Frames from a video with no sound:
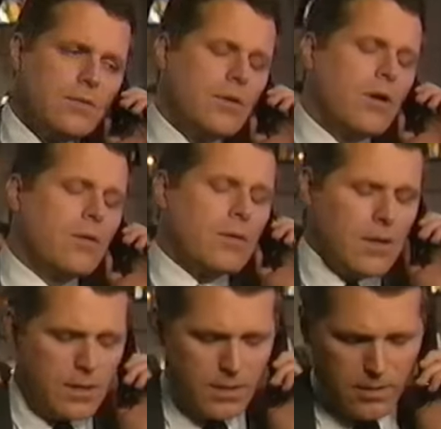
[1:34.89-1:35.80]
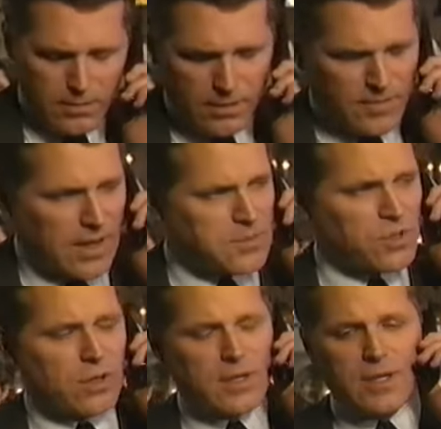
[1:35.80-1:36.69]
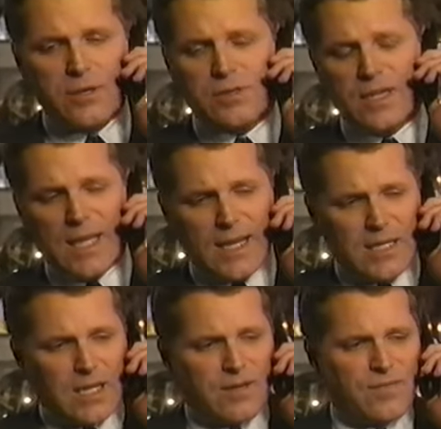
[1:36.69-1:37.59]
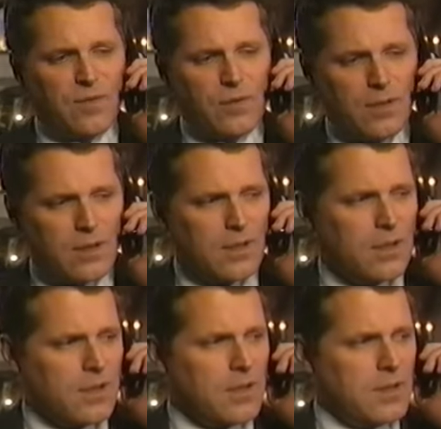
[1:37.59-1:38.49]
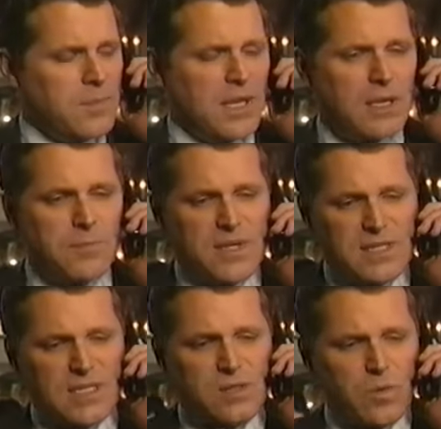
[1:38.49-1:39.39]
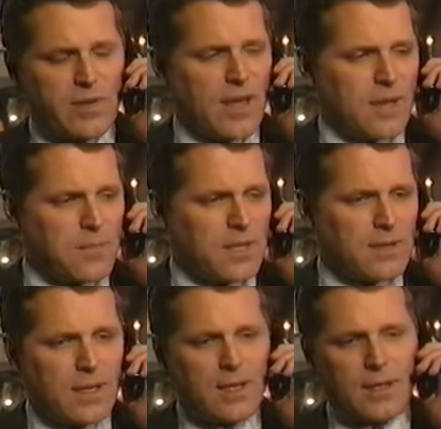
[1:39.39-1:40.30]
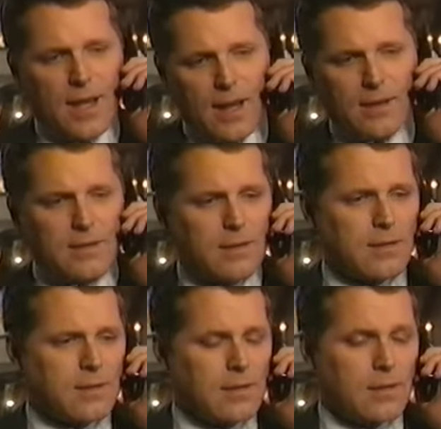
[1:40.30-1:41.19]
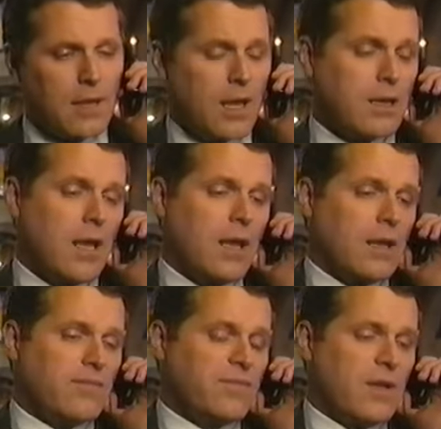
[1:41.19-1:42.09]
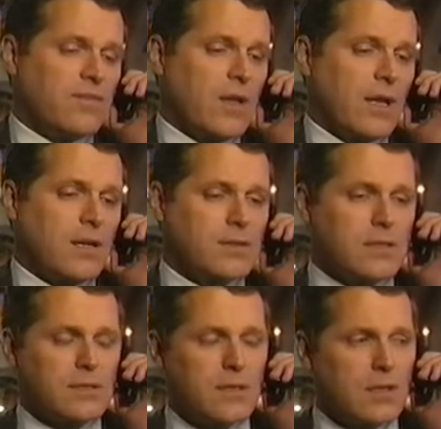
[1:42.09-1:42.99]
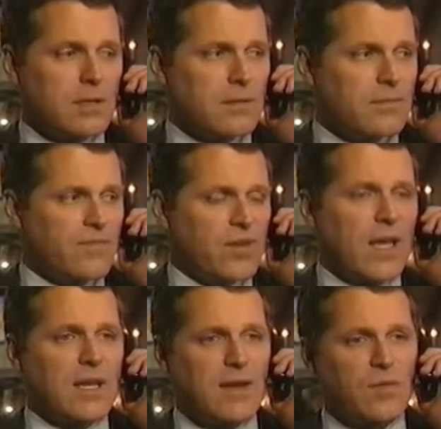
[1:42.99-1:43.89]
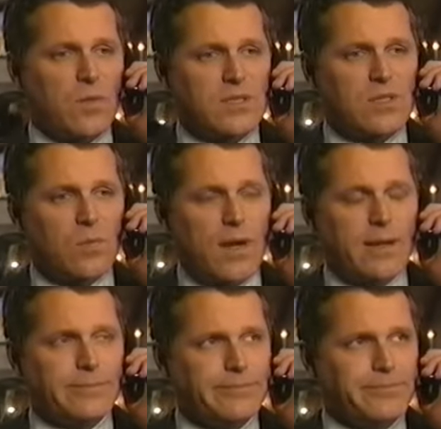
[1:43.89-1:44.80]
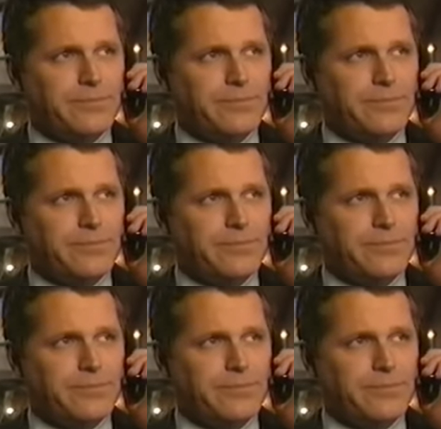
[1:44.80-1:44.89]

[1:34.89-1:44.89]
No, Olivia, I'm sure I'll get used to the idea of being in business with Edmund and Alan. And hey, if, if not, I'll just uh, forget every once in a while.